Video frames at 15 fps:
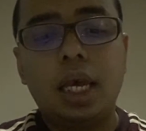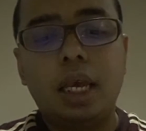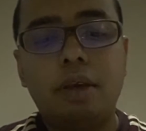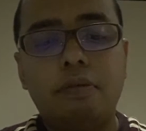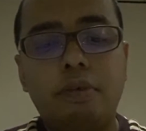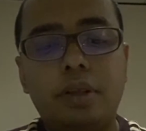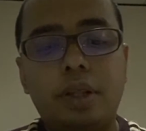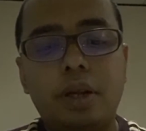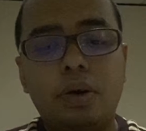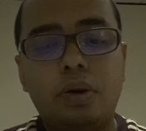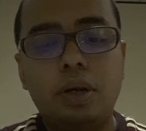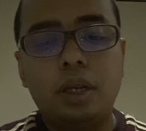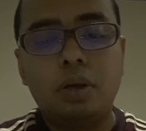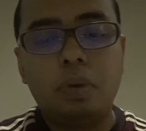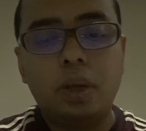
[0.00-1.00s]
Infiltrate
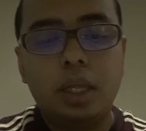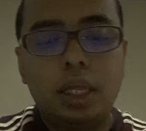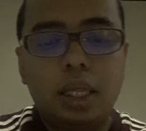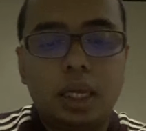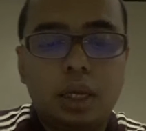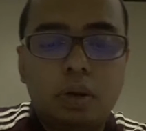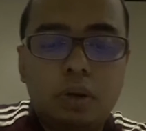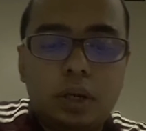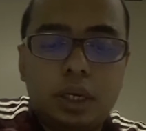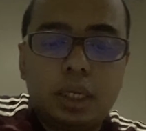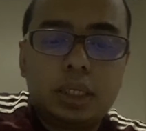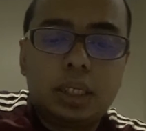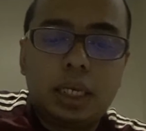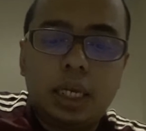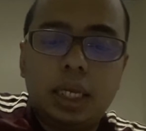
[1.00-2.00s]
only within the
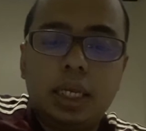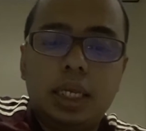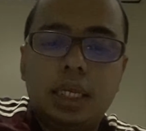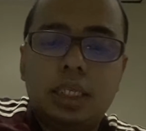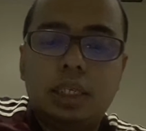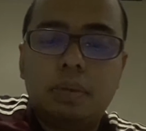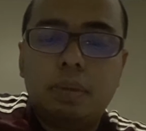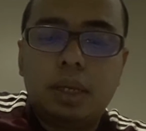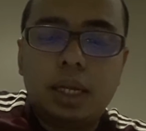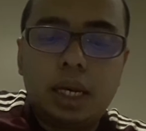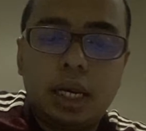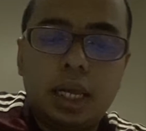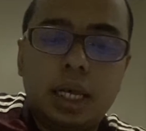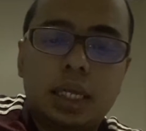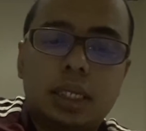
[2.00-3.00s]
uterus,
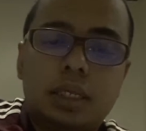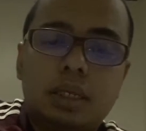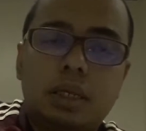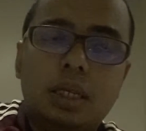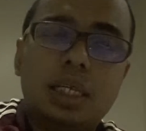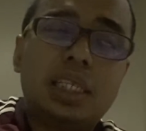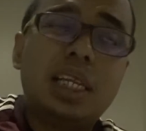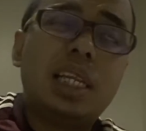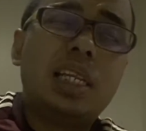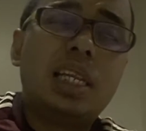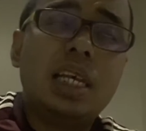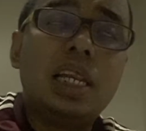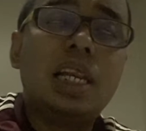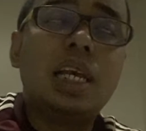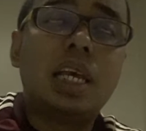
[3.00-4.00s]
indisseminate late is the
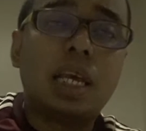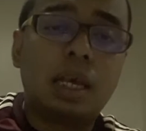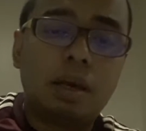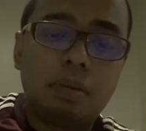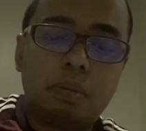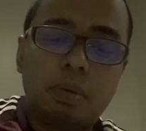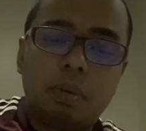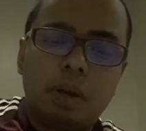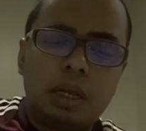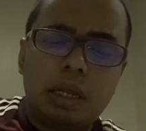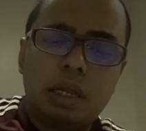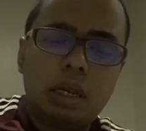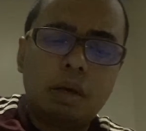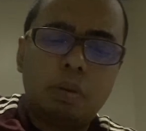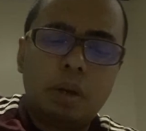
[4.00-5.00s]
delay,
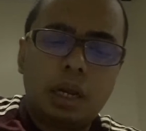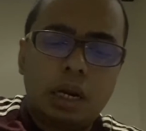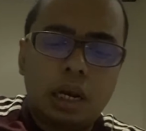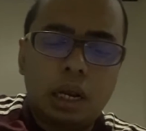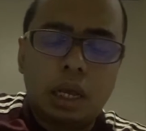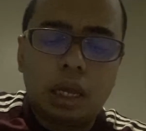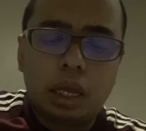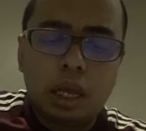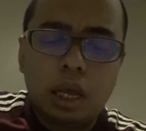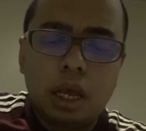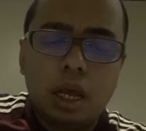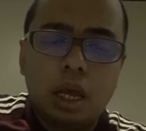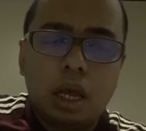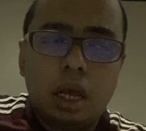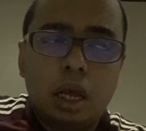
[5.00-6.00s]
very late.
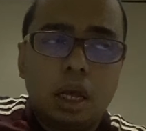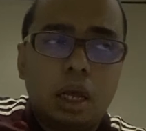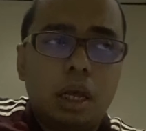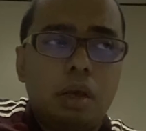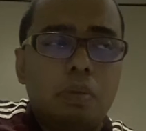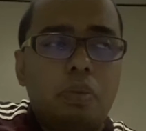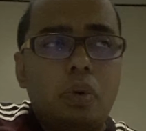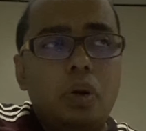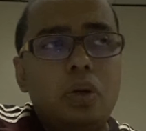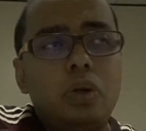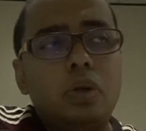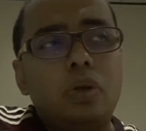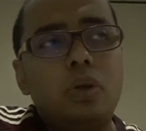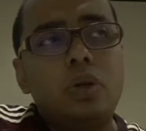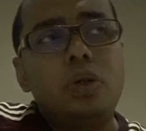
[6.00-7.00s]
It
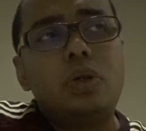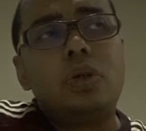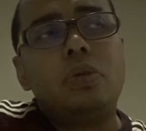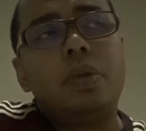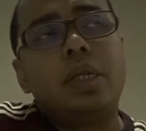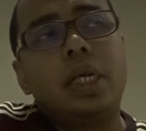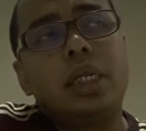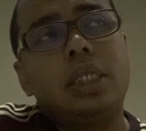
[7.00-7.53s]
produce low beta